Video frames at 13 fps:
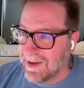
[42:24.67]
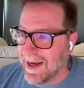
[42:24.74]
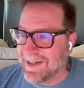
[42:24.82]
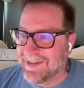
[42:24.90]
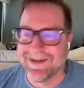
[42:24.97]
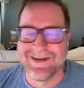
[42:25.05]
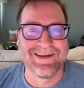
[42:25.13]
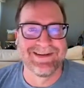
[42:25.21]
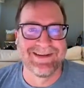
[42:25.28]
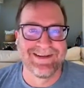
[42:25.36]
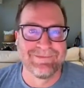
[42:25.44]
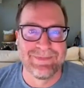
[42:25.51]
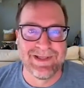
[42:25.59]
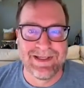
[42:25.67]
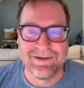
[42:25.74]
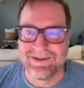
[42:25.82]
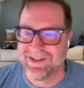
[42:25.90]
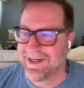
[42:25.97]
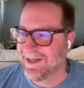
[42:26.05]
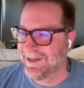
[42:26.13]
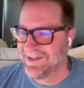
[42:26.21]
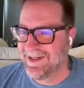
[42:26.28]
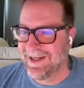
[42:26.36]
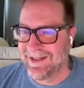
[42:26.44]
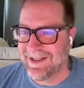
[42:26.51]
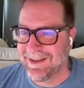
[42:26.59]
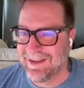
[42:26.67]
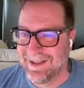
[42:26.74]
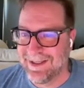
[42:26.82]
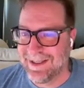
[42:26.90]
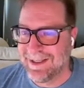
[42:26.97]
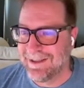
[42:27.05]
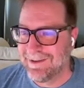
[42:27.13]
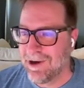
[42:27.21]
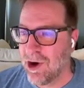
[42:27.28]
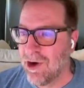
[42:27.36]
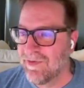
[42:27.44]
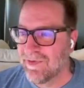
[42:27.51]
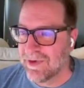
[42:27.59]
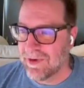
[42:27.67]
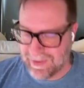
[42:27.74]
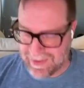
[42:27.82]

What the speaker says: High ticket can be, let's say it's anything over